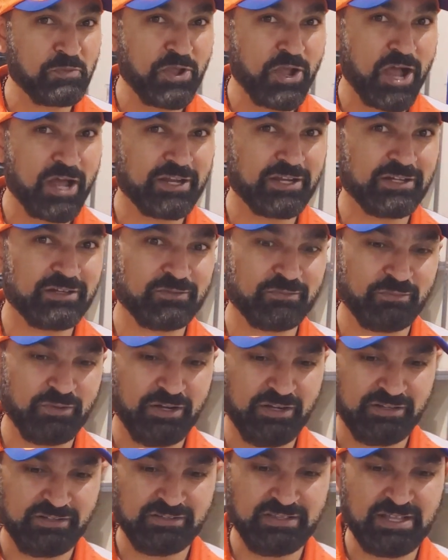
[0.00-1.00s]
me on it,
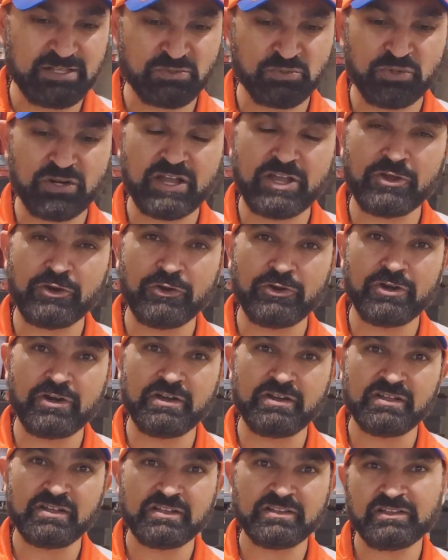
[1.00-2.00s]
but that's what I
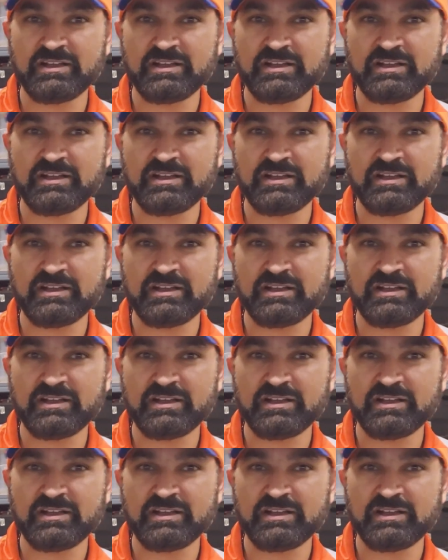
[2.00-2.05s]
heard.